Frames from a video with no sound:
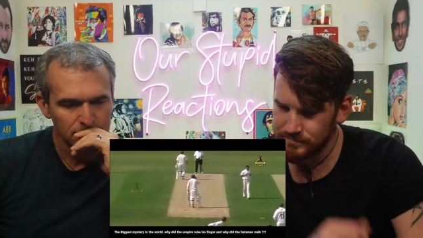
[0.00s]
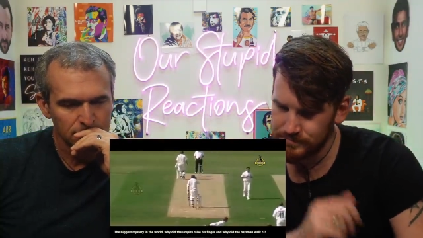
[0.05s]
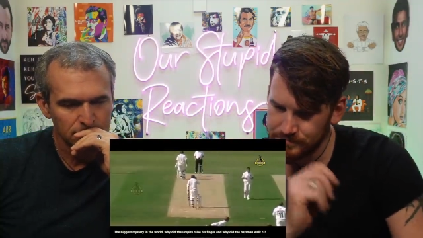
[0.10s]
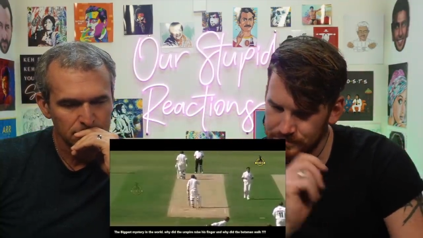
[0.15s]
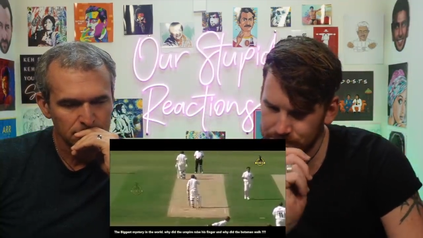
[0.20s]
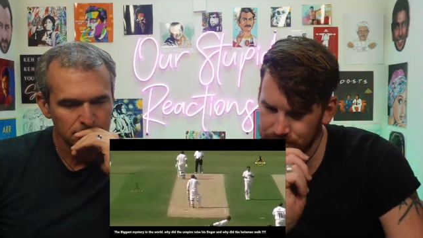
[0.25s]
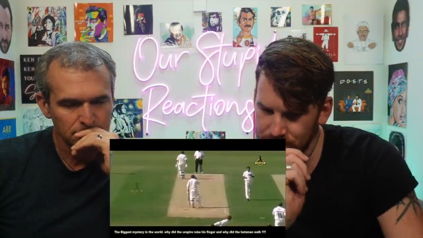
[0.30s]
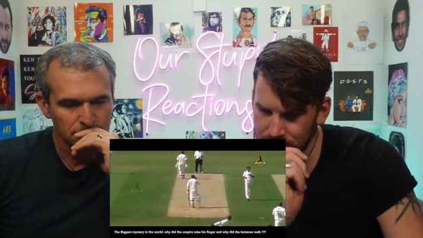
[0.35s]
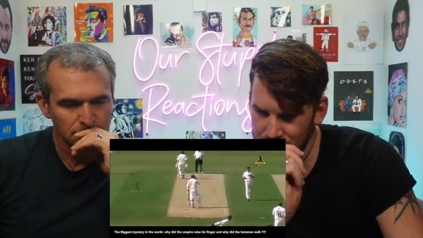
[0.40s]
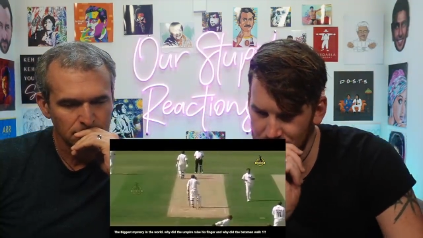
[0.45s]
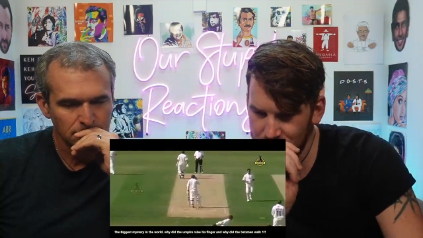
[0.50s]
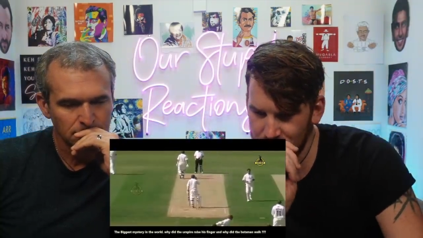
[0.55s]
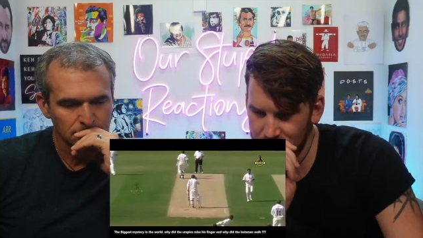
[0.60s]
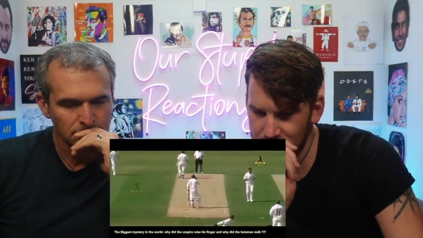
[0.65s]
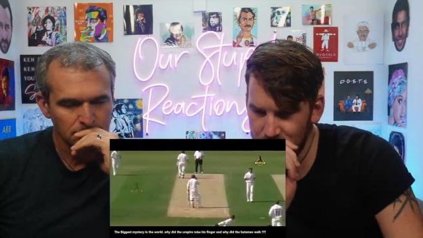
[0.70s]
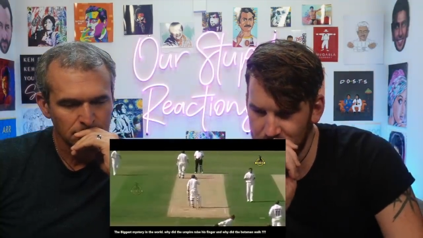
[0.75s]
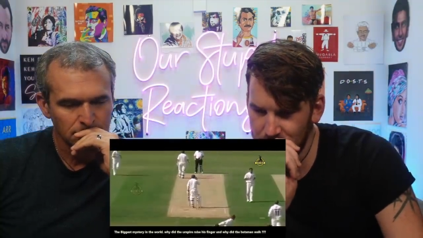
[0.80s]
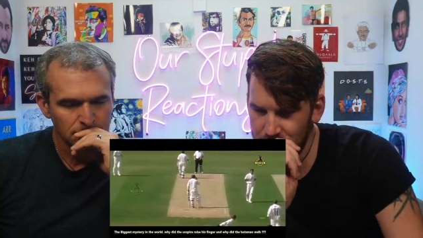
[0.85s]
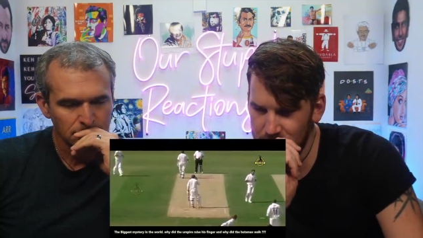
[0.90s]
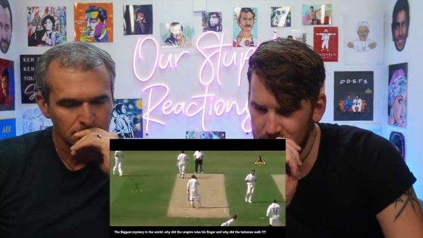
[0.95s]

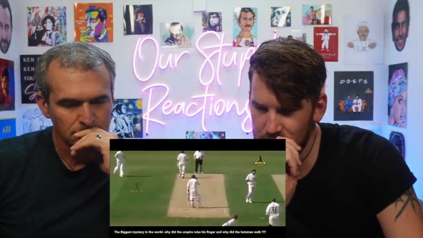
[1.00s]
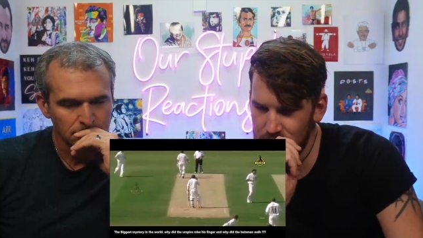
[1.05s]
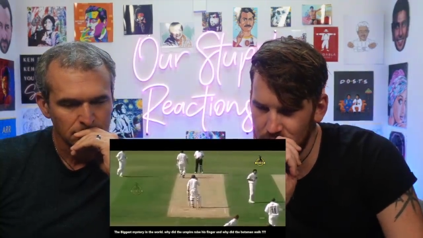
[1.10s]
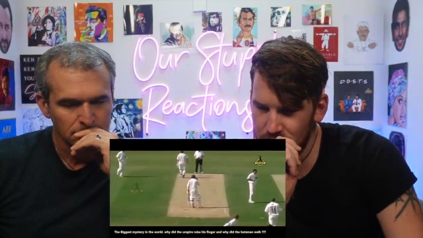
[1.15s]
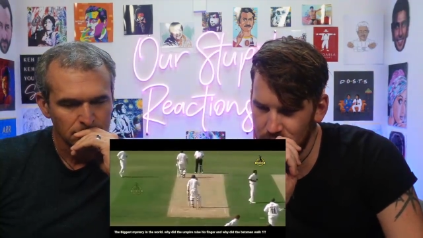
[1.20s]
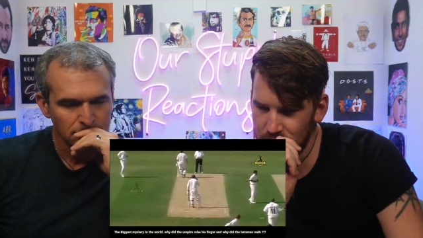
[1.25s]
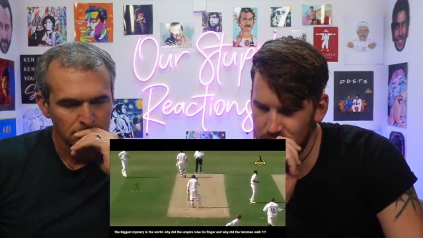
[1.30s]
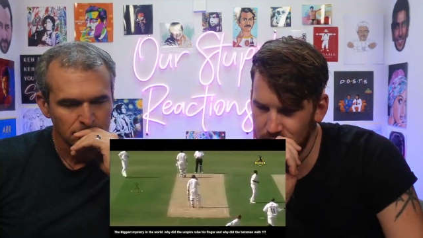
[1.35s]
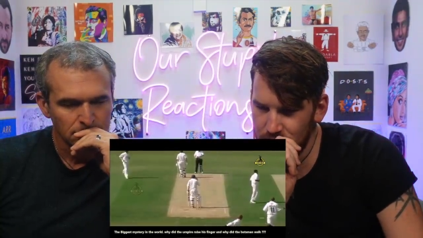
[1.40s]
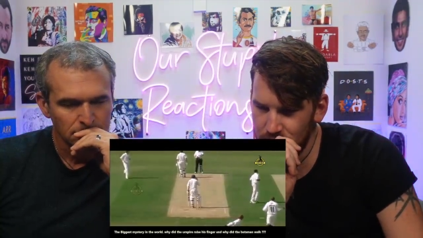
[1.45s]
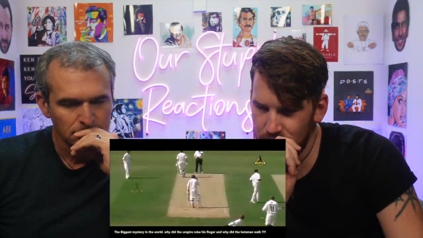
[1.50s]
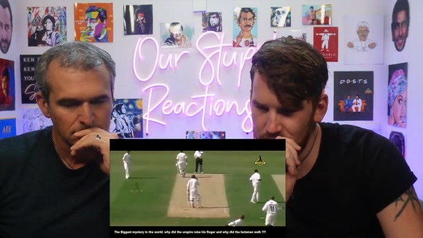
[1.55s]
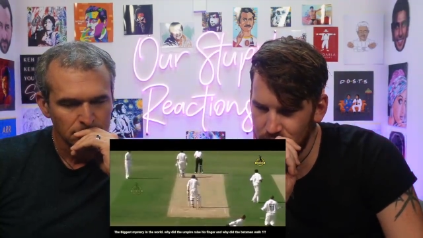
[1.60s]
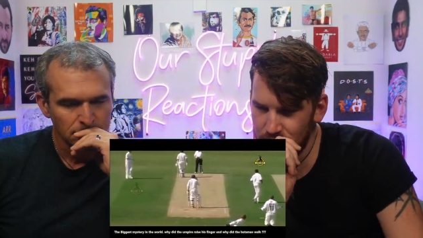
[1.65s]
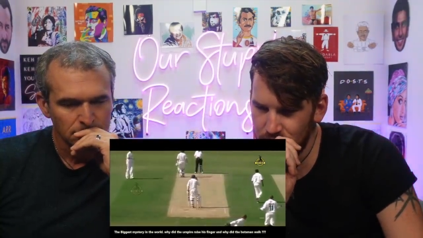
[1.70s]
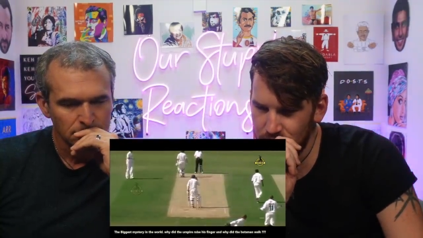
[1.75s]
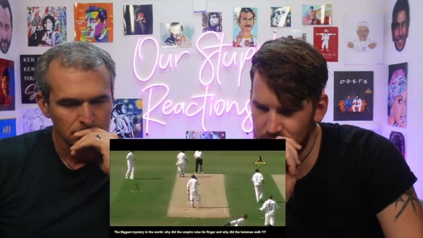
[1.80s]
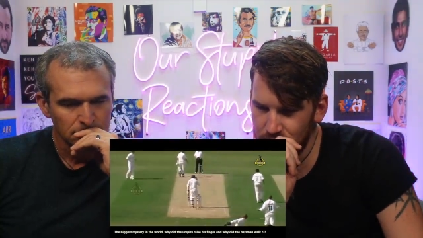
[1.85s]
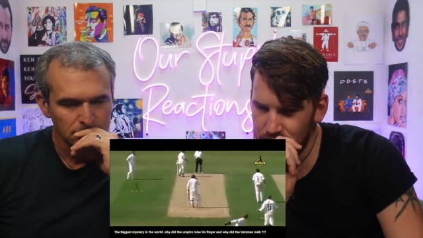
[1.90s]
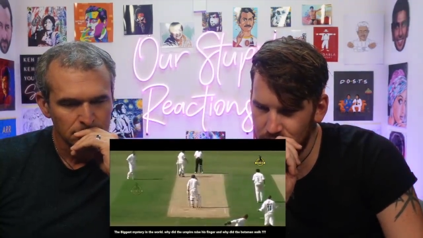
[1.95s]

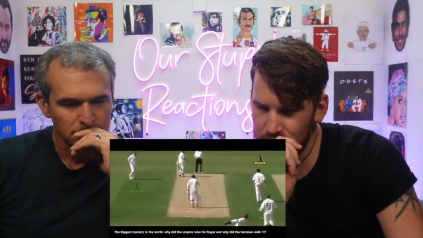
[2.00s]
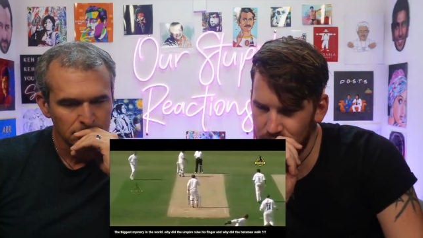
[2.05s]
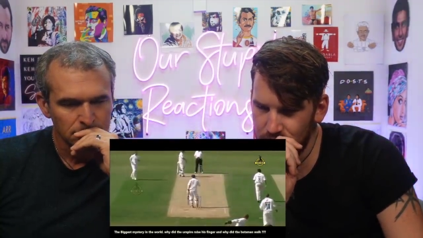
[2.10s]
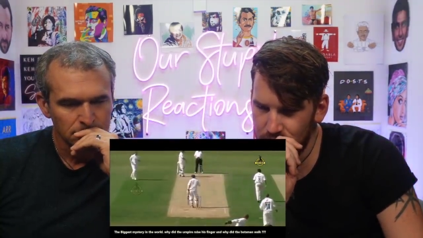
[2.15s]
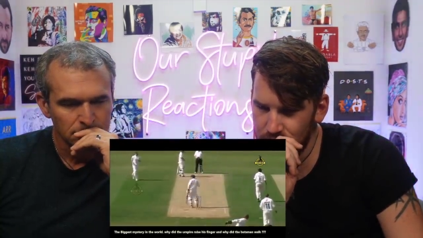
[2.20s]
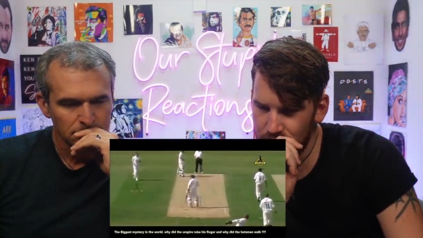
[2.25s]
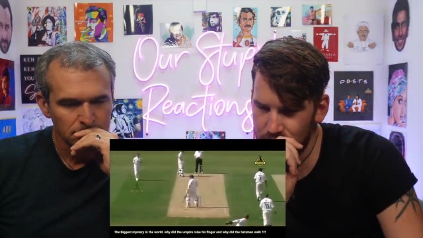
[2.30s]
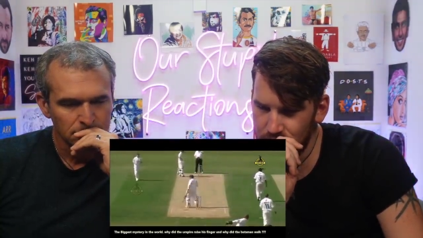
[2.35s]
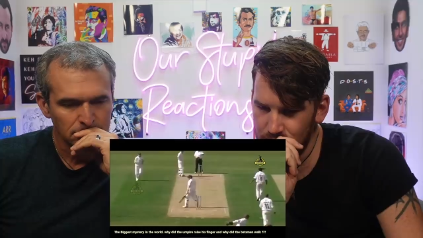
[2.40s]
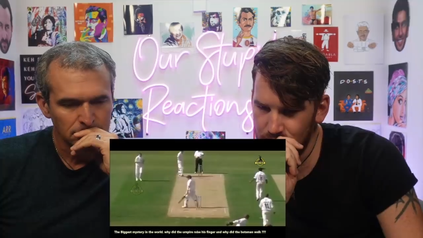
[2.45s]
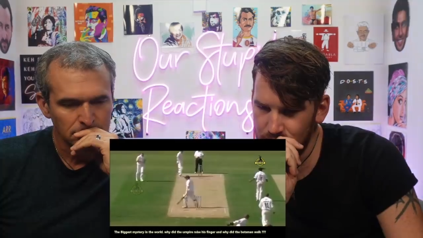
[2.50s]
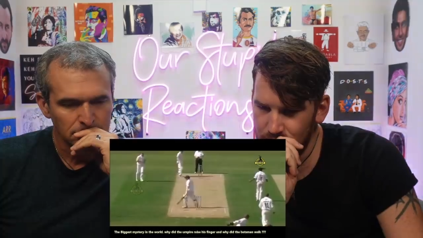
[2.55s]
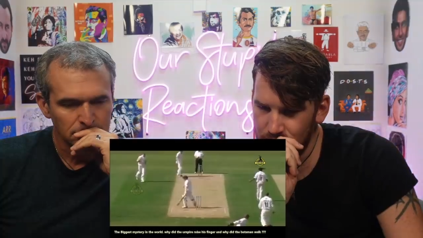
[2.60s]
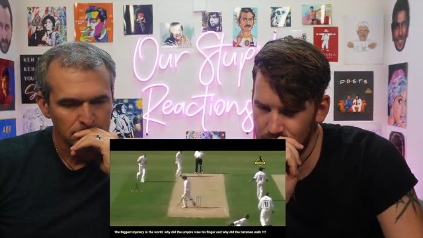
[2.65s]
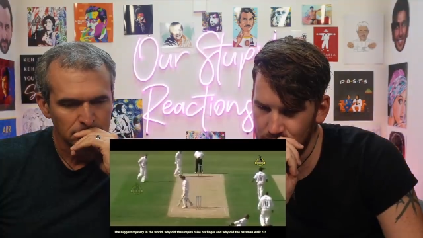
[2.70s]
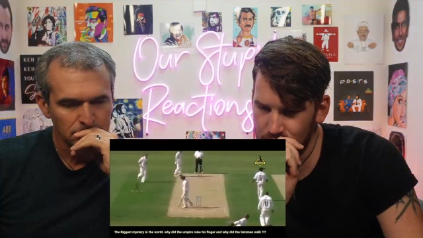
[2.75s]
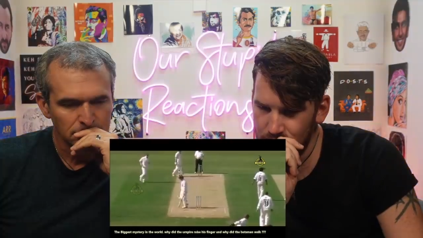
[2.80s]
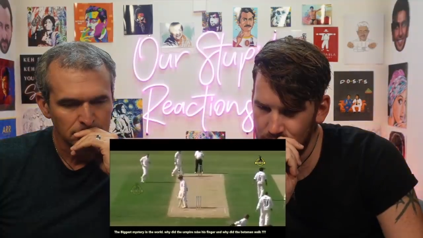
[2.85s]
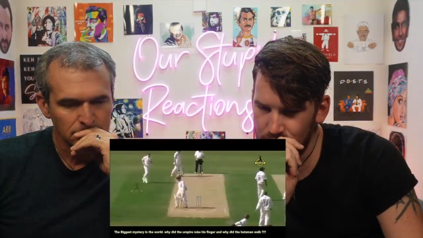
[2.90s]
Nothing is said.